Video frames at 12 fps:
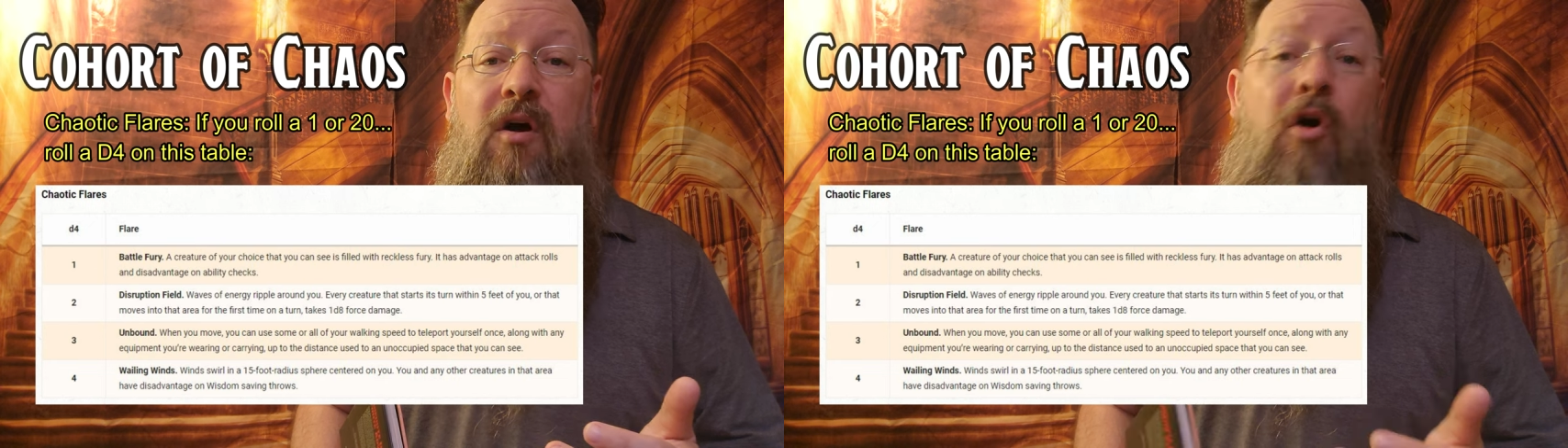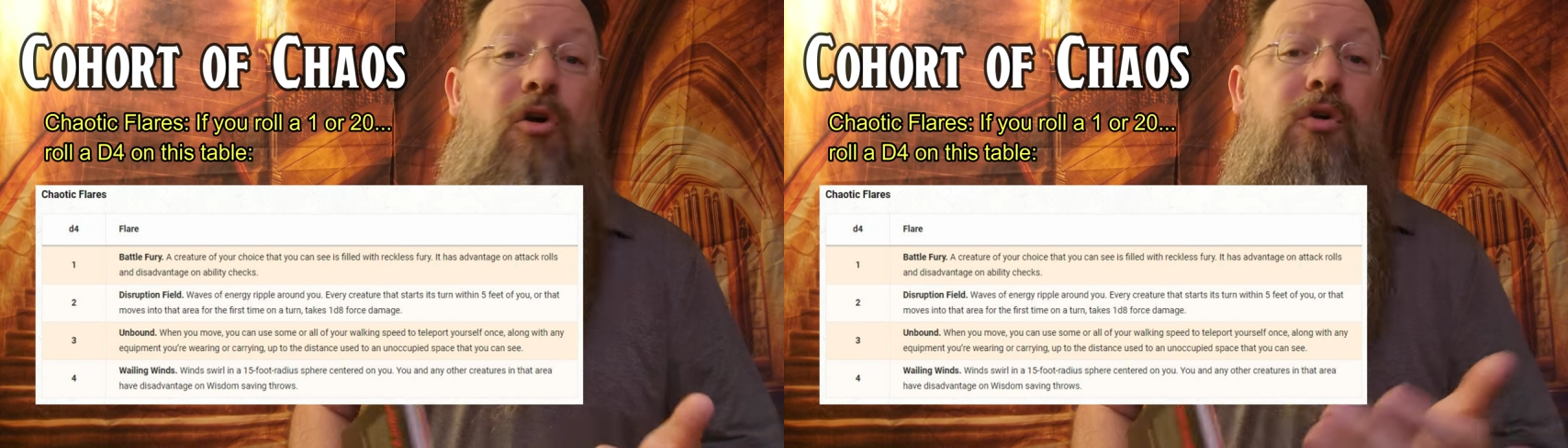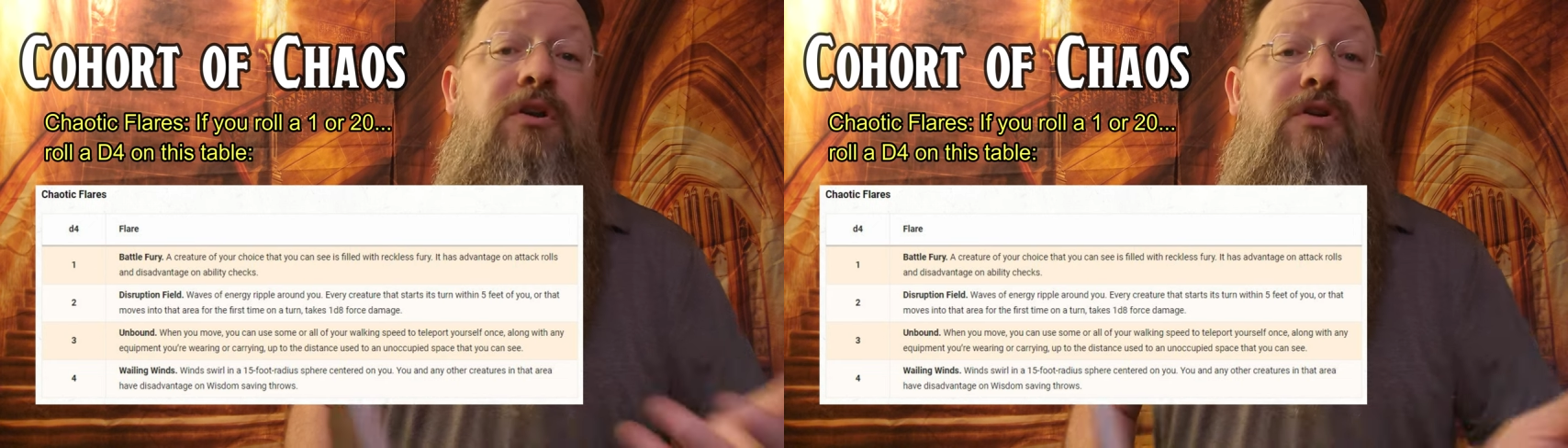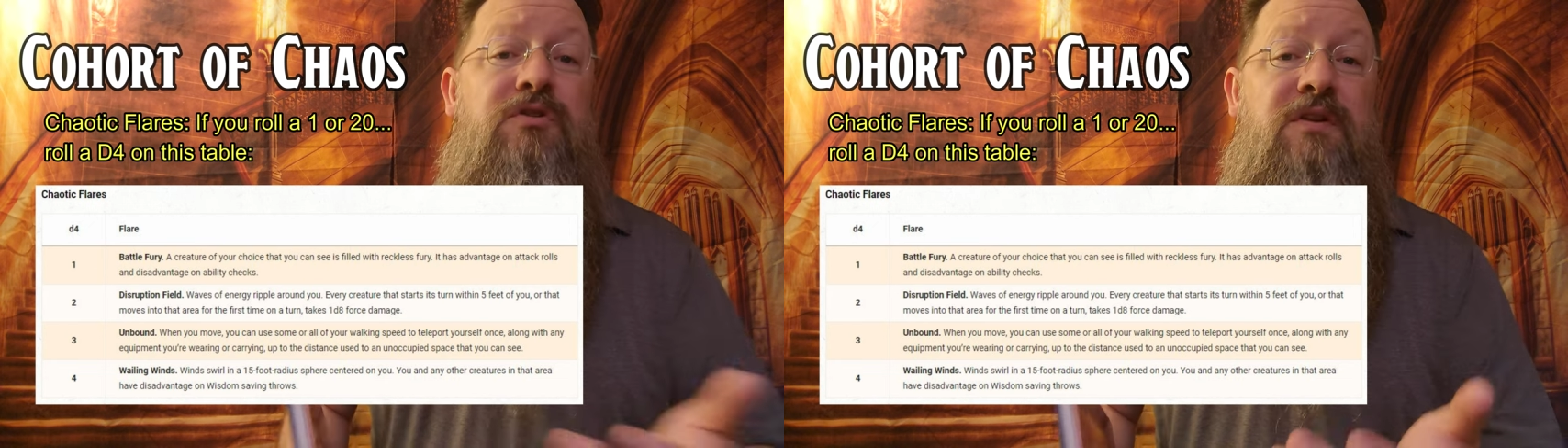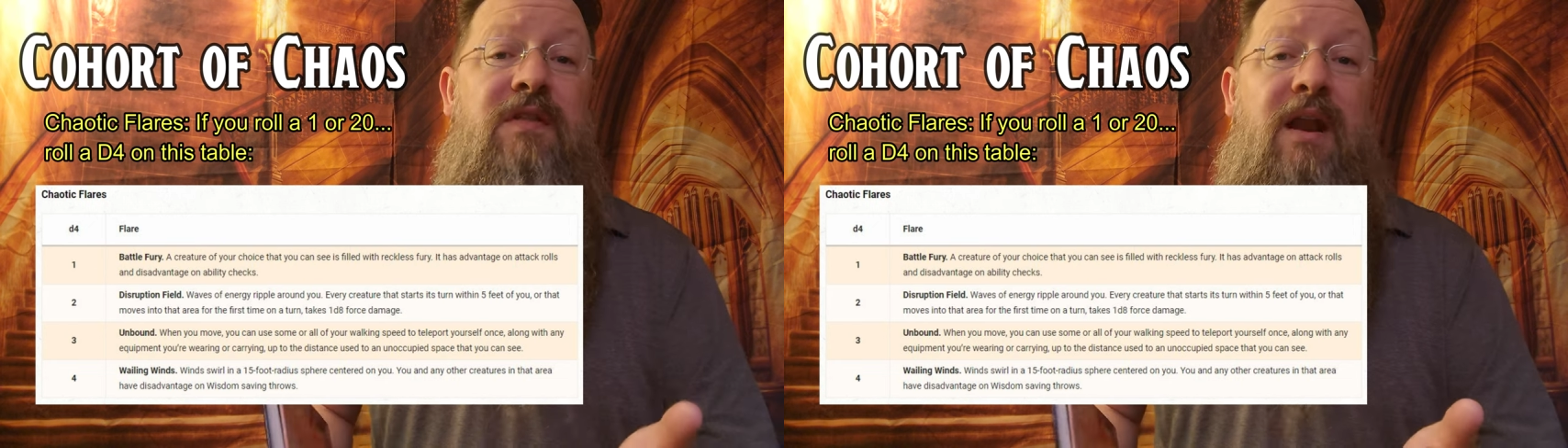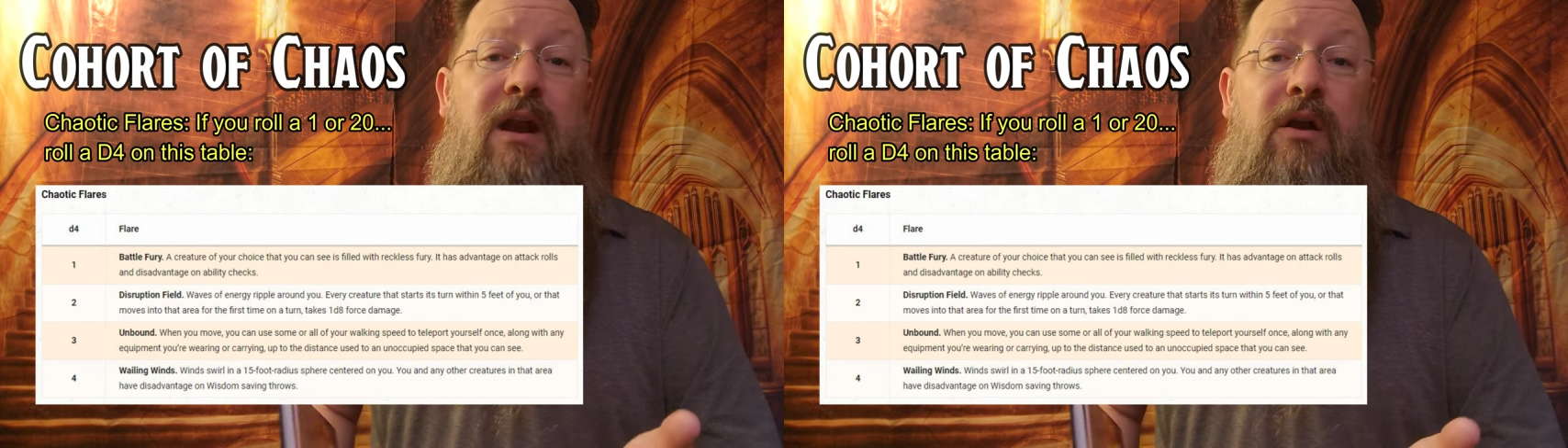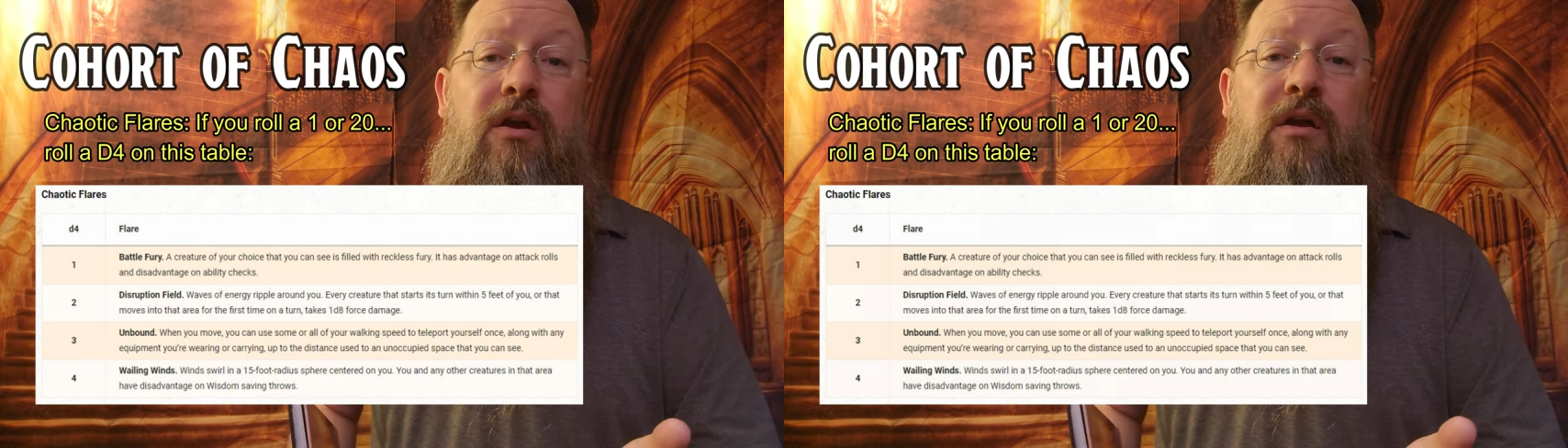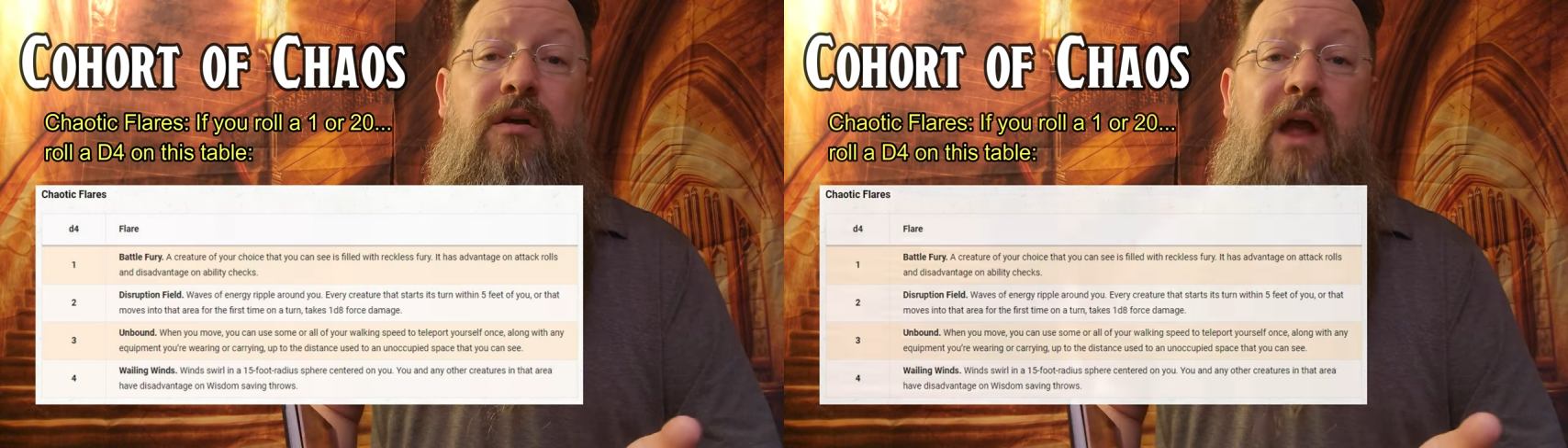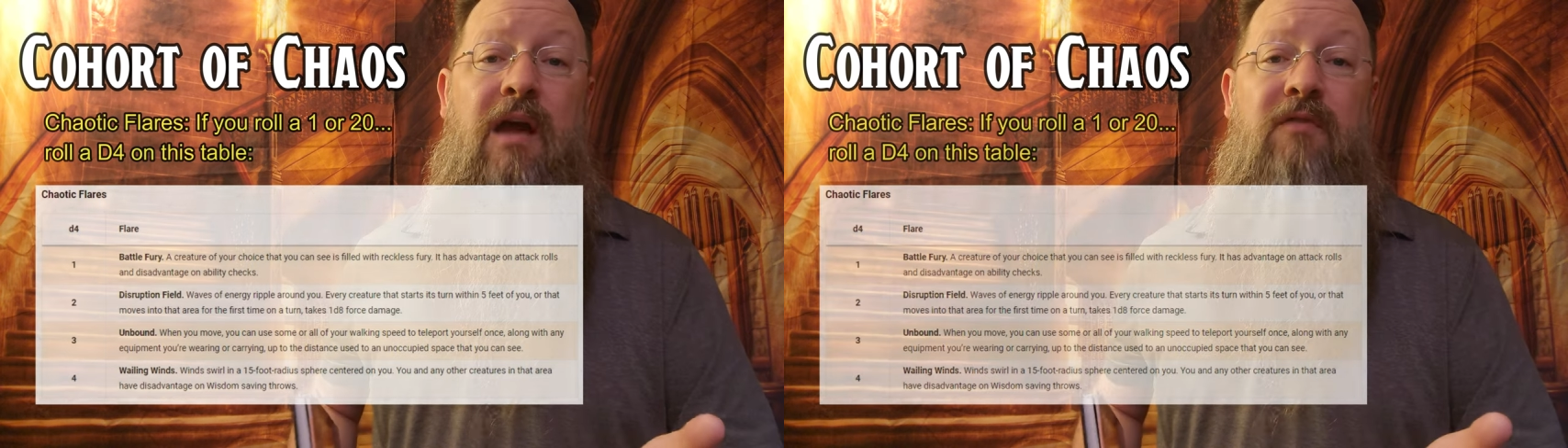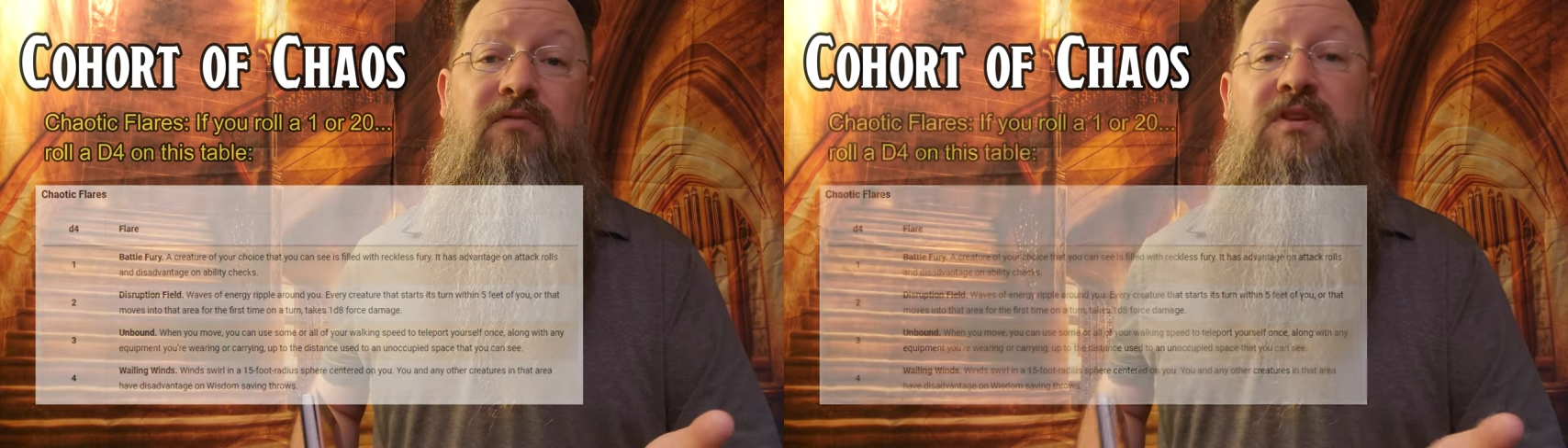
all creatures in that area have